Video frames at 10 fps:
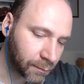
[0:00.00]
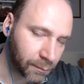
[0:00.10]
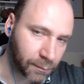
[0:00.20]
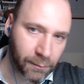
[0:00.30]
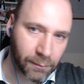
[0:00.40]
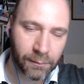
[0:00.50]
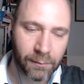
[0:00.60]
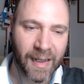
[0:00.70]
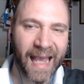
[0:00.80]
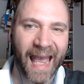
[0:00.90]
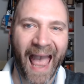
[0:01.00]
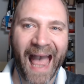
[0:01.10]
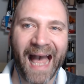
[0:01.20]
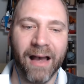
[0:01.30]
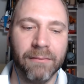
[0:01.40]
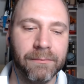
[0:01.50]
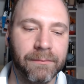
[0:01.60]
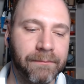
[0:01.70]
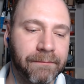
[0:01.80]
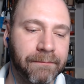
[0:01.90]
Mm-hmm. Ha-
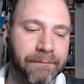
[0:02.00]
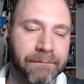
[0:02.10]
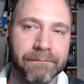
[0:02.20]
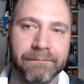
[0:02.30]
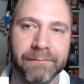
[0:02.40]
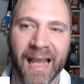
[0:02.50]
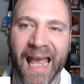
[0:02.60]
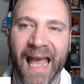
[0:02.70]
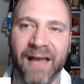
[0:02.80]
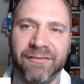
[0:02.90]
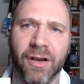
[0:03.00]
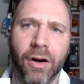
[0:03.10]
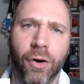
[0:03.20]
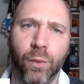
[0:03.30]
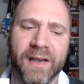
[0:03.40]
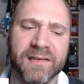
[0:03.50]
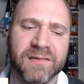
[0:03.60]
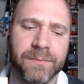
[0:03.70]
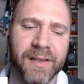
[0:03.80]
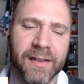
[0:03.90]
mm-hmm. Have you
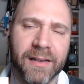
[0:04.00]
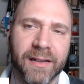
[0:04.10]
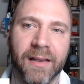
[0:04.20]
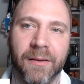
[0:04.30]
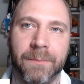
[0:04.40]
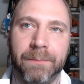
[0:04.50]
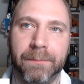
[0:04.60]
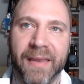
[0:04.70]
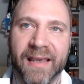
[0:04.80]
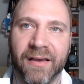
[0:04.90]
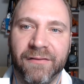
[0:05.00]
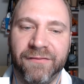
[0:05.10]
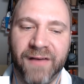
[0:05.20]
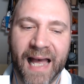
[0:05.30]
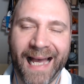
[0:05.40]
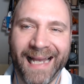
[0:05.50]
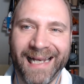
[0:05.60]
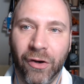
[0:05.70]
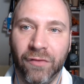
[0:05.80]
always been a big fan